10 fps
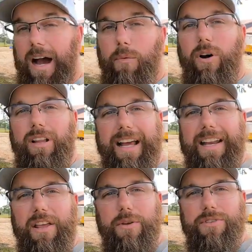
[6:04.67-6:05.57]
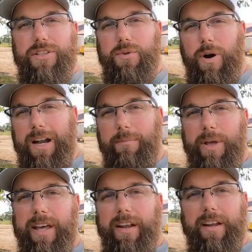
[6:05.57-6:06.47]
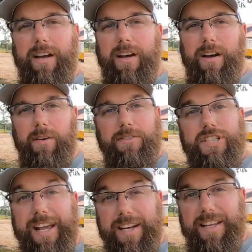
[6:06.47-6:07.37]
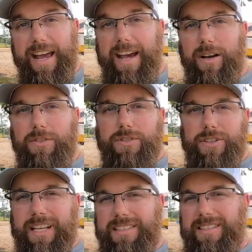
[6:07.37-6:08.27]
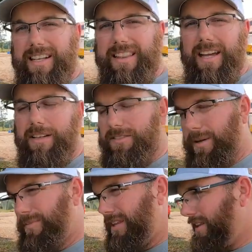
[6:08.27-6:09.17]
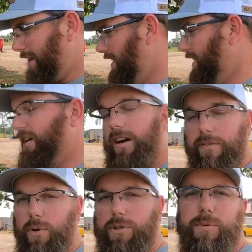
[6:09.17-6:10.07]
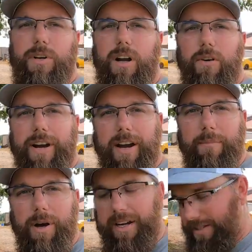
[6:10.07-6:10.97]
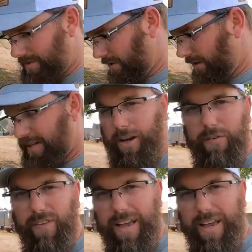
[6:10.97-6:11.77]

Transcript: I want Lane to use this quite a bit, uh, checking cows or things like that. Something that, of course, we're not gonna carry buckets on it to go